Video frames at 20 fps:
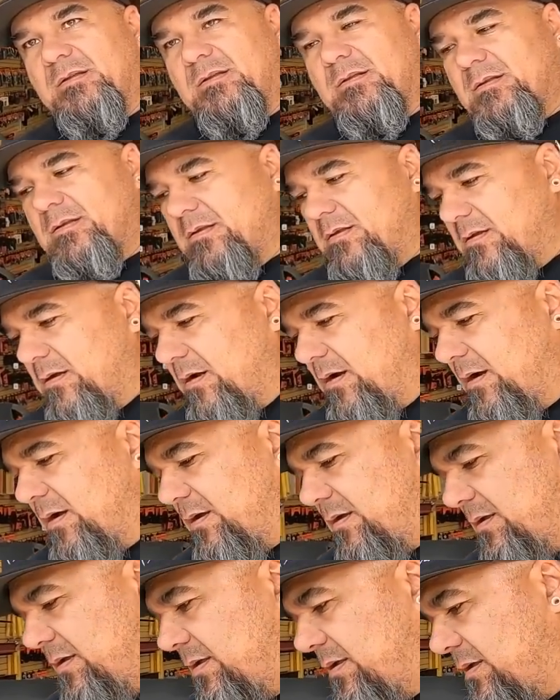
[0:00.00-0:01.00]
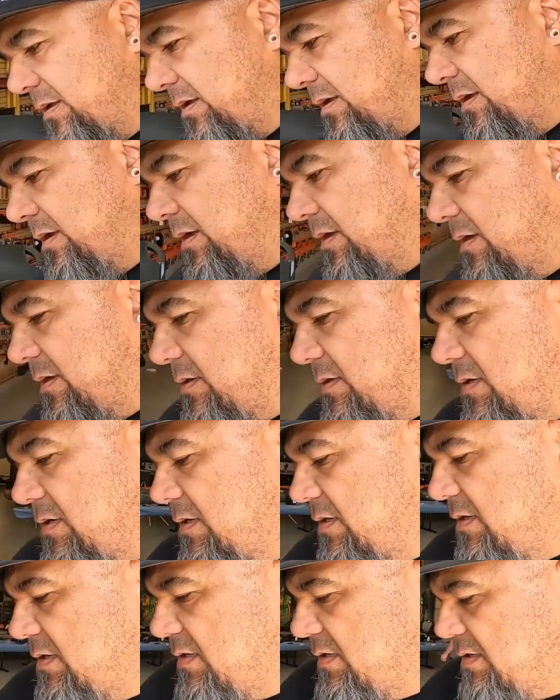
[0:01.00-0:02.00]
Yeah, so like,
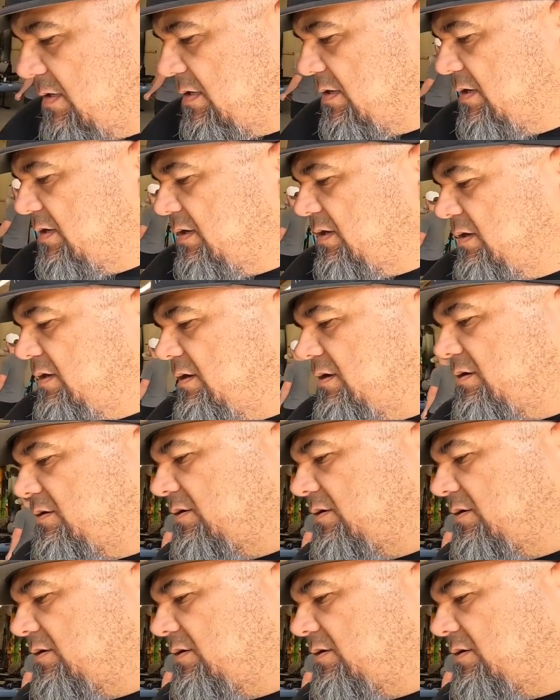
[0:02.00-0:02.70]
yeah, anywhere here.